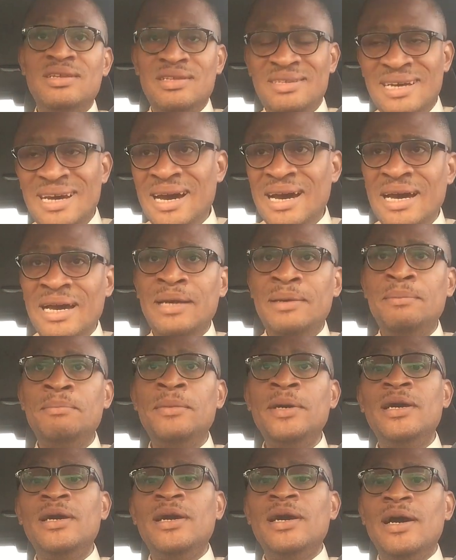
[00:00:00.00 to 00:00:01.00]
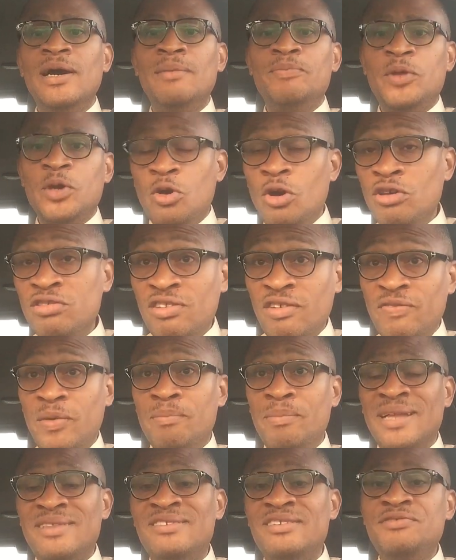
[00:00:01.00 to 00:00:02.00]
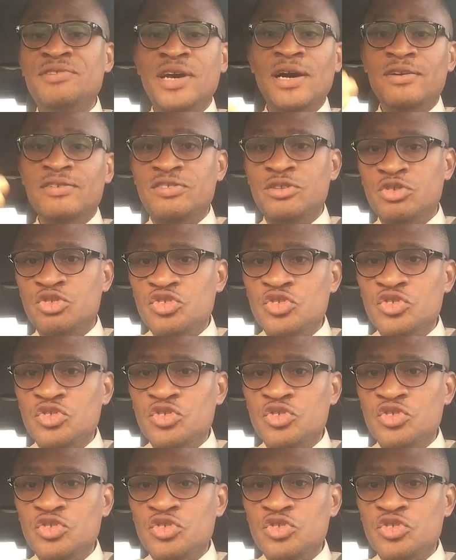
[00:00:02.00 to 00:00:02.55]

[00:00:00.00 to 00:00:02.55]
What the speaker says: the time, the cost of the materials, the